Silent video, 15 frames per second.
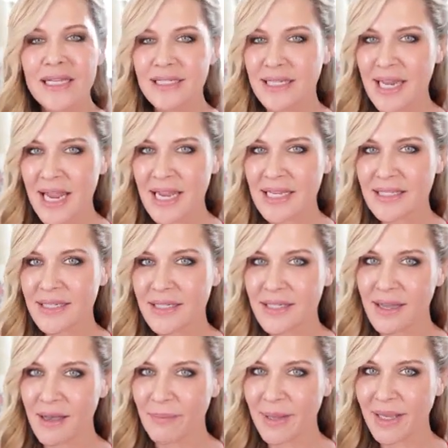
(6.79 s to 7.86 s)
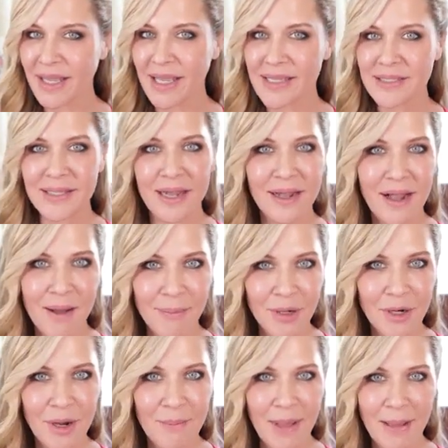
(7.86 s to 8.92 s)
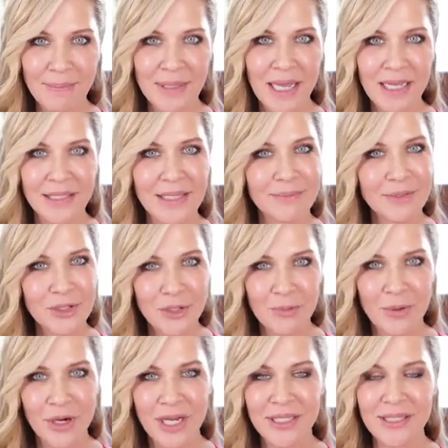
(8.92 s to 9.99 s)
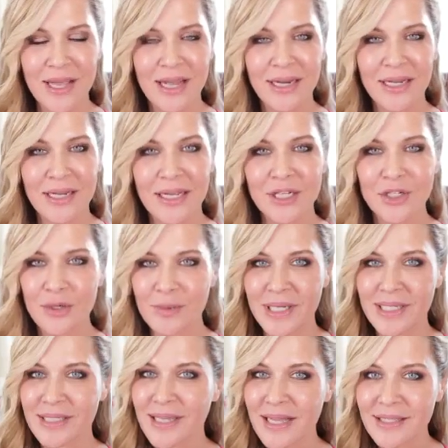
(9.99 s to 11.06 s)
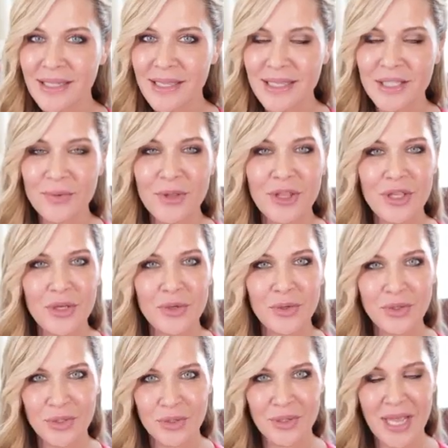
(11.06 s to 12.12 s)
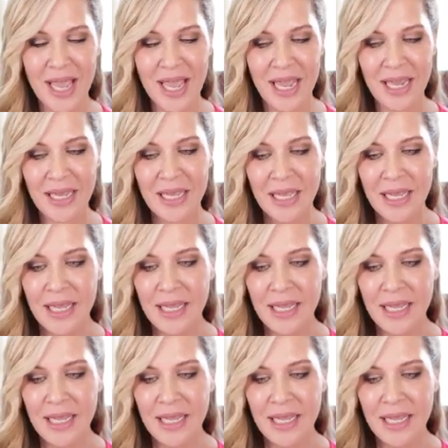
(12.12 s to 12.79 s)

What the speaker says: Today's topic is copper peptides. I'm super excited to be discussing this with you today.